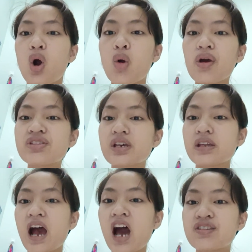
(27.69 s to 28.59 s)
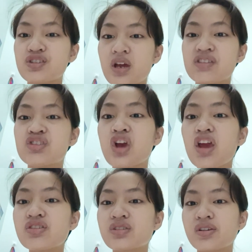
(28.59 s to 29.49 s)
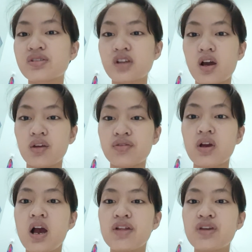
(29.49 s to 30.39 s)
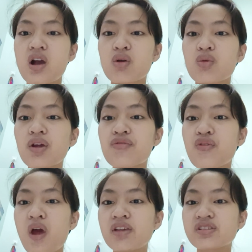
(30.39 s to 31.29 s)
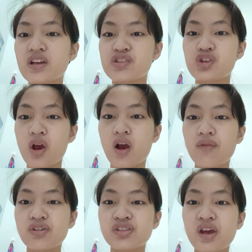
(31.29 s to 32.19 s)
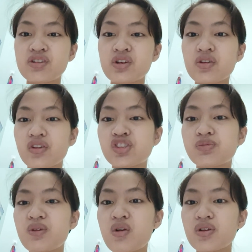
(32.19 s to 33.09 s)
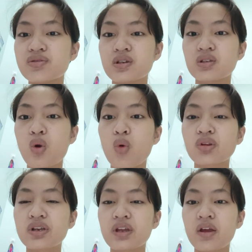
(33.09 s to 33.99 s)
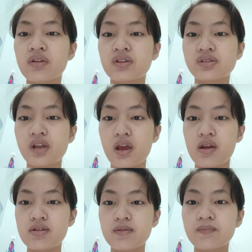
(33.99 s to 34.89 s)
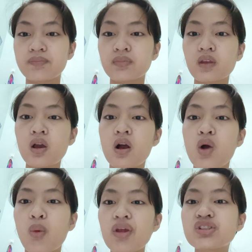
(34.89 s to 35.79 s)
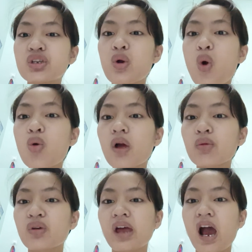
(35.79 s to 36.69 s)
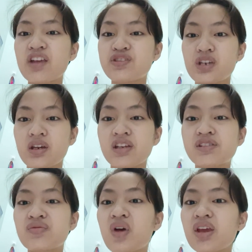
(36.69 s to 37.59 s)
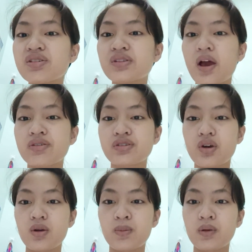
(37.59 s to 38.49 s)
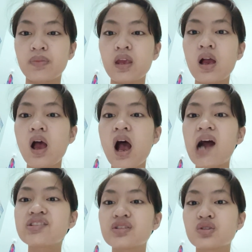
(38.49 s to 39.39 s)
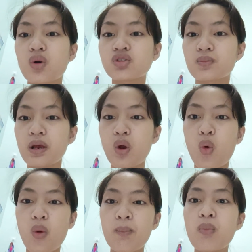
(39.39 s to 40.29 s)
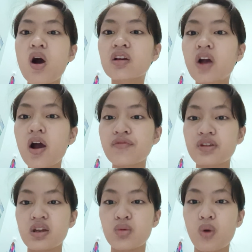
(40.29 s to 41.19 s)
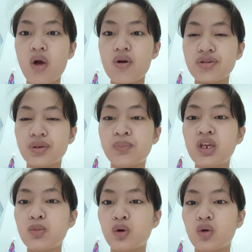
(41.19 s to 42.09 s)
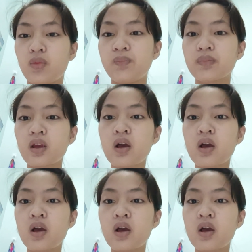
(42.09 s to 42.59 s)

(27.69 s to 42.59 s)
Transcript: Owen said that Haji had changed his life. They are great friends and share conversation and experiences that only they understand. When you see Owen with Haji, his face lights up. Haji has also made Owen more confident around other people.